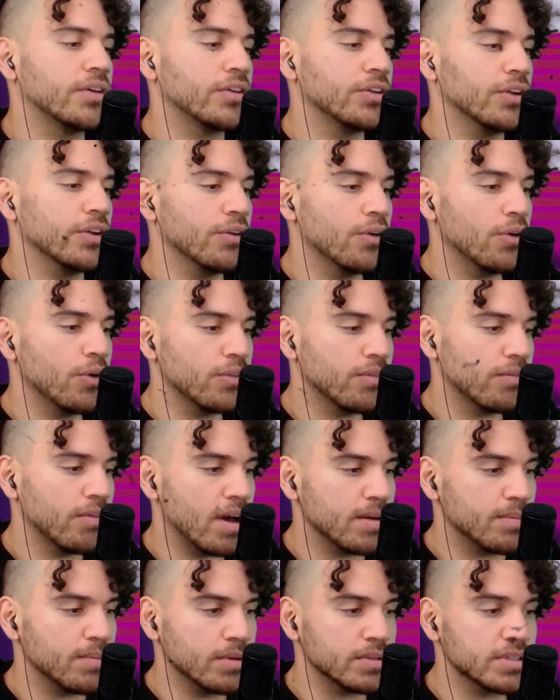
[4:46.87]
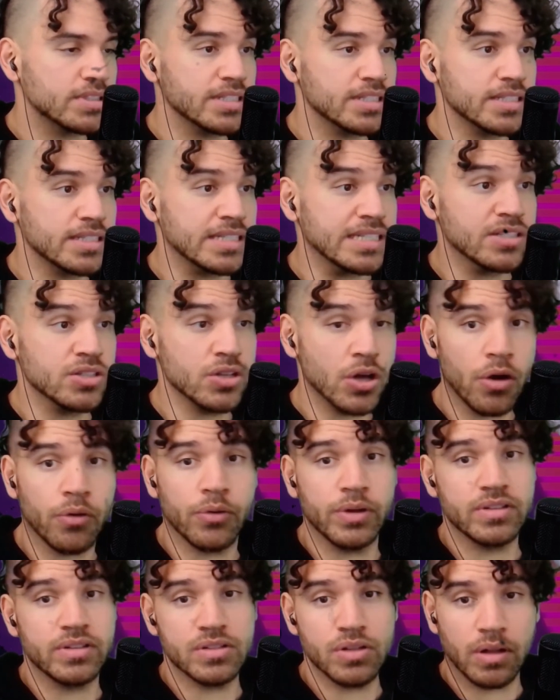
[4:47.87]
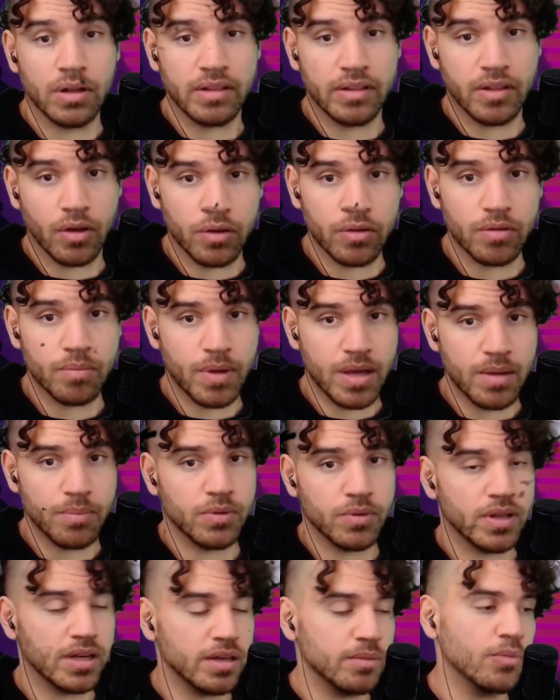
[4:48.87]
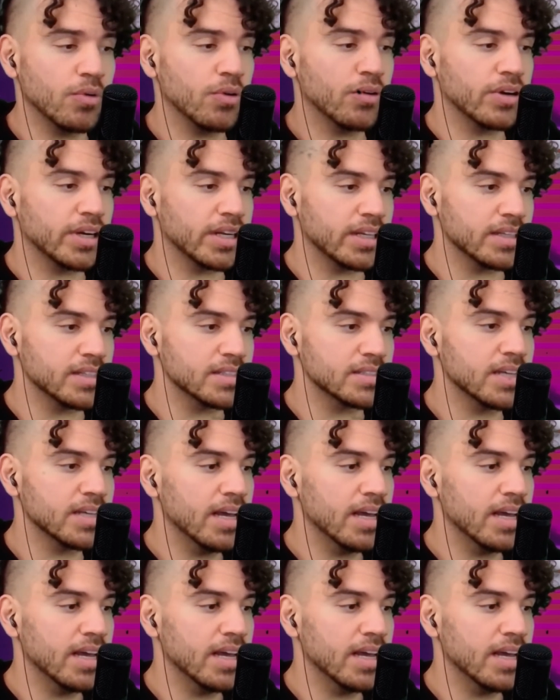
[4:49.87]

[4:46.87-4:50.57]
her hypothesis is no, it's not those people anymore. It is